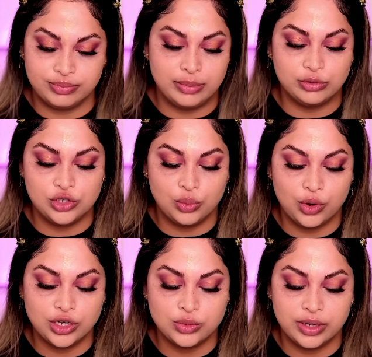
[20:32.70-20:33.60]
people she
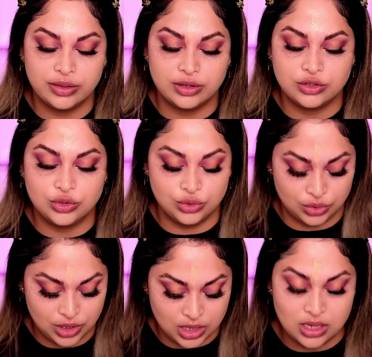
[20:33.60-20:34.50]
worked with,
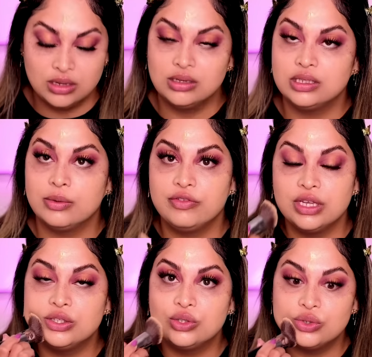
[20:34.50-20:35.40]
to some of
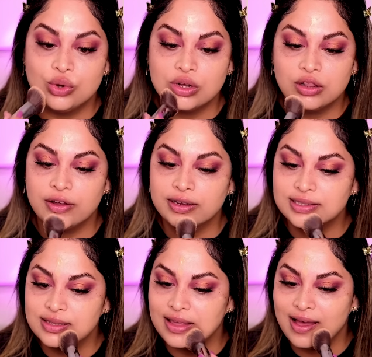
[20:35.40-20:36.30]
these store
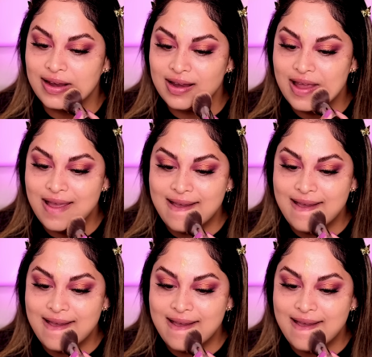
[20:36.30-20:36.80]
clerks, that